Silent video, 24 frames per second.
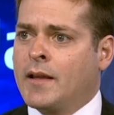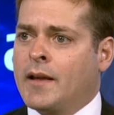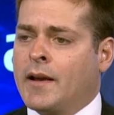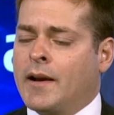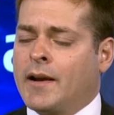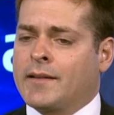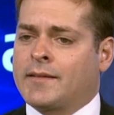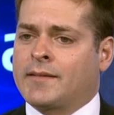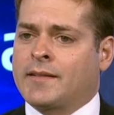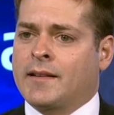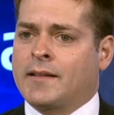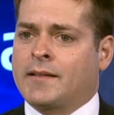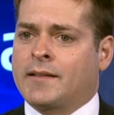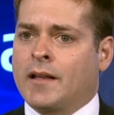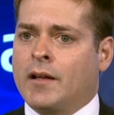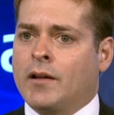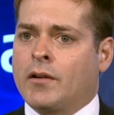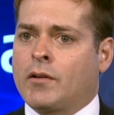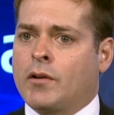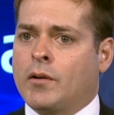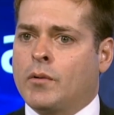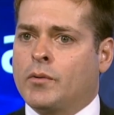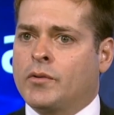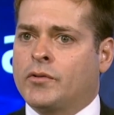I'd say
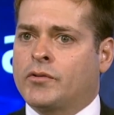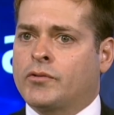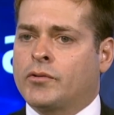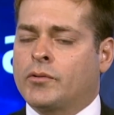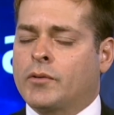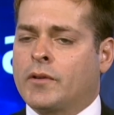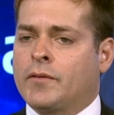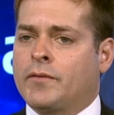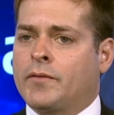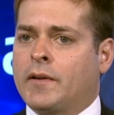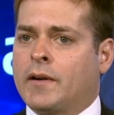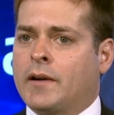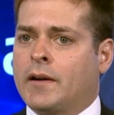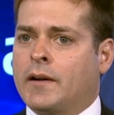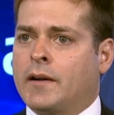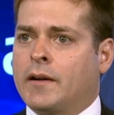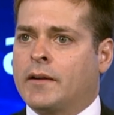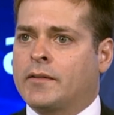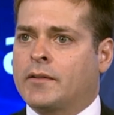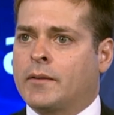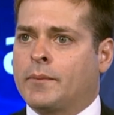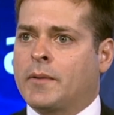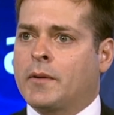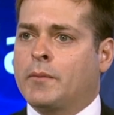telco was sort
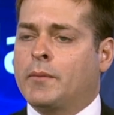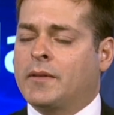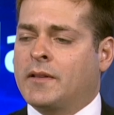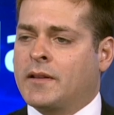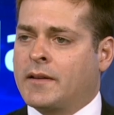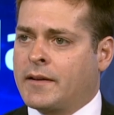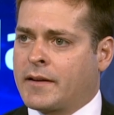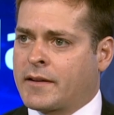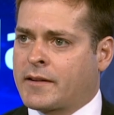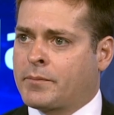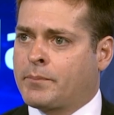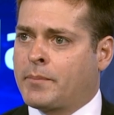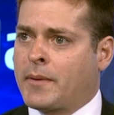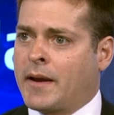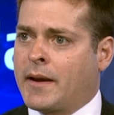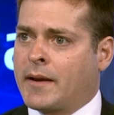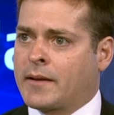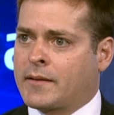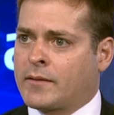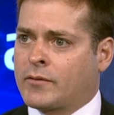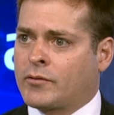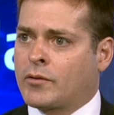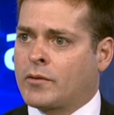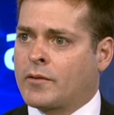of something we didn't
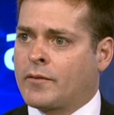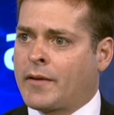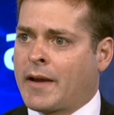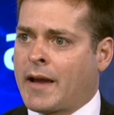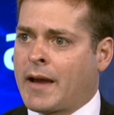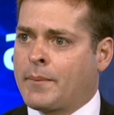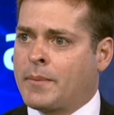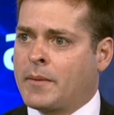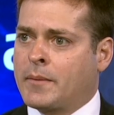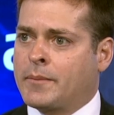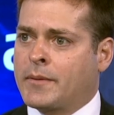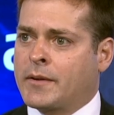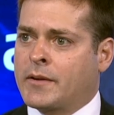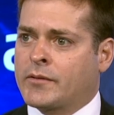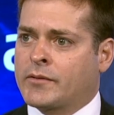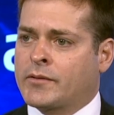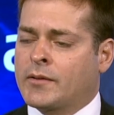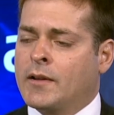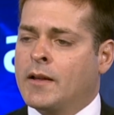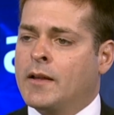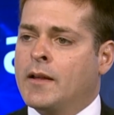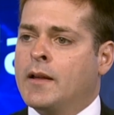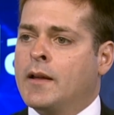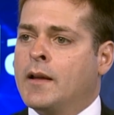expect. It sort of happened
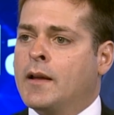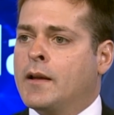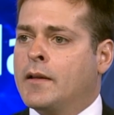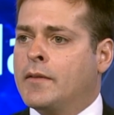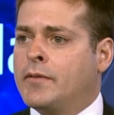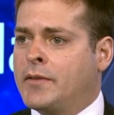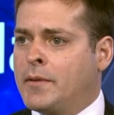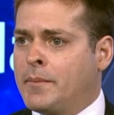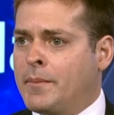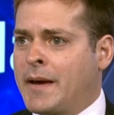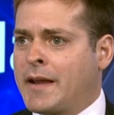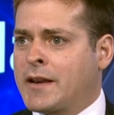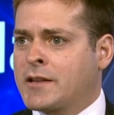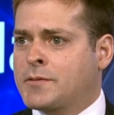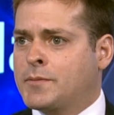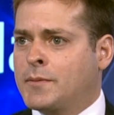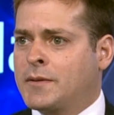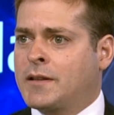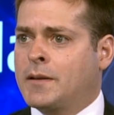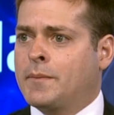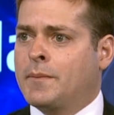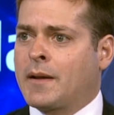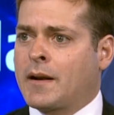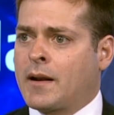because the
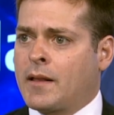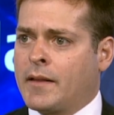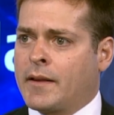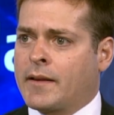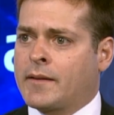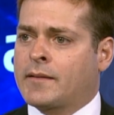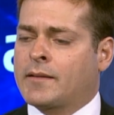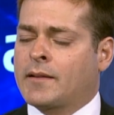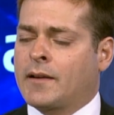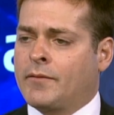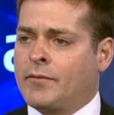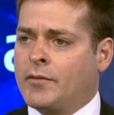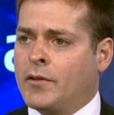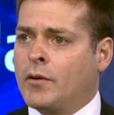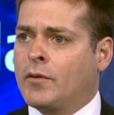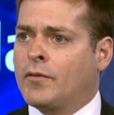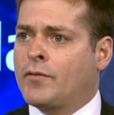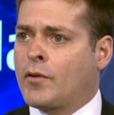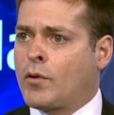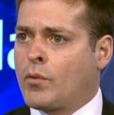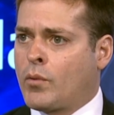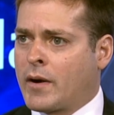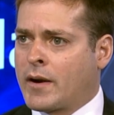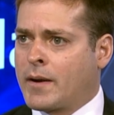management team at Etilix I've known
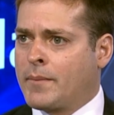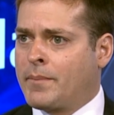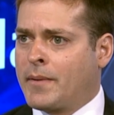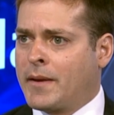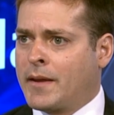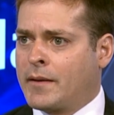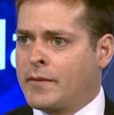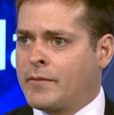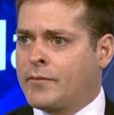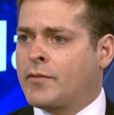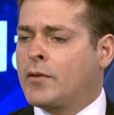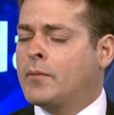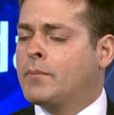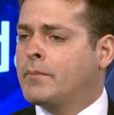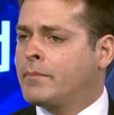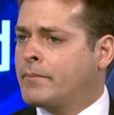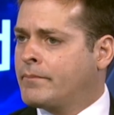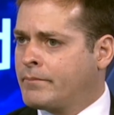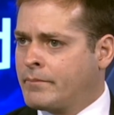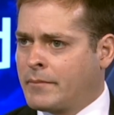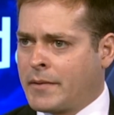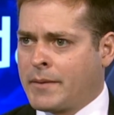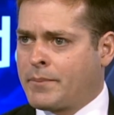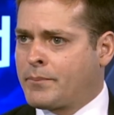for quite a bit from
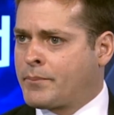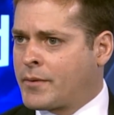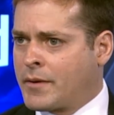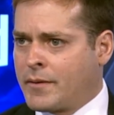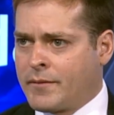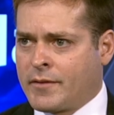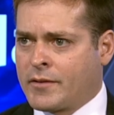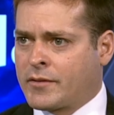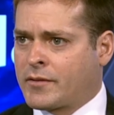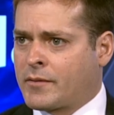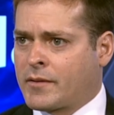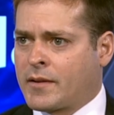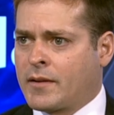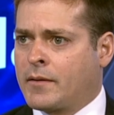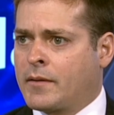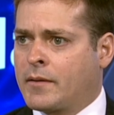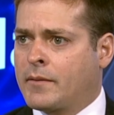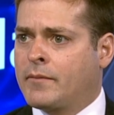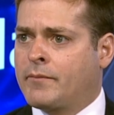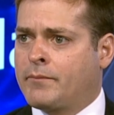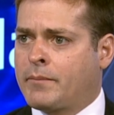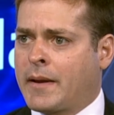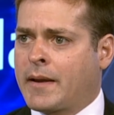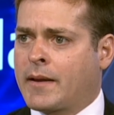my previous
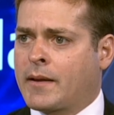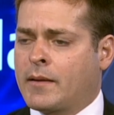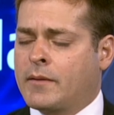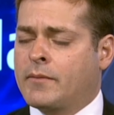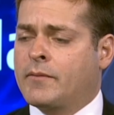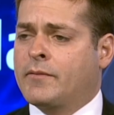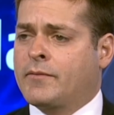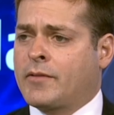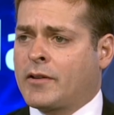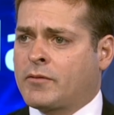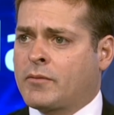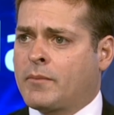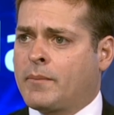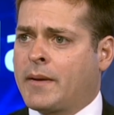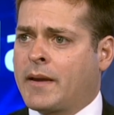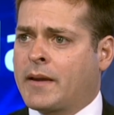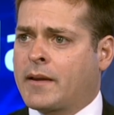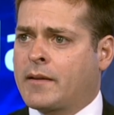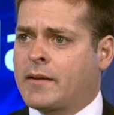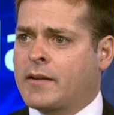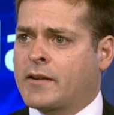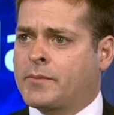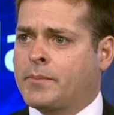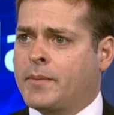investment
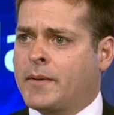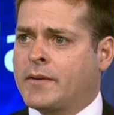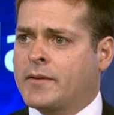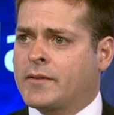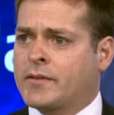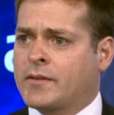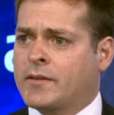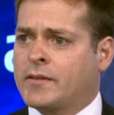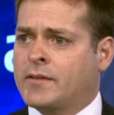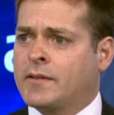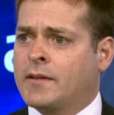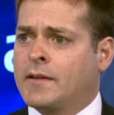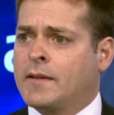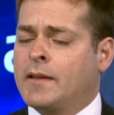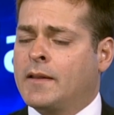banking experiences,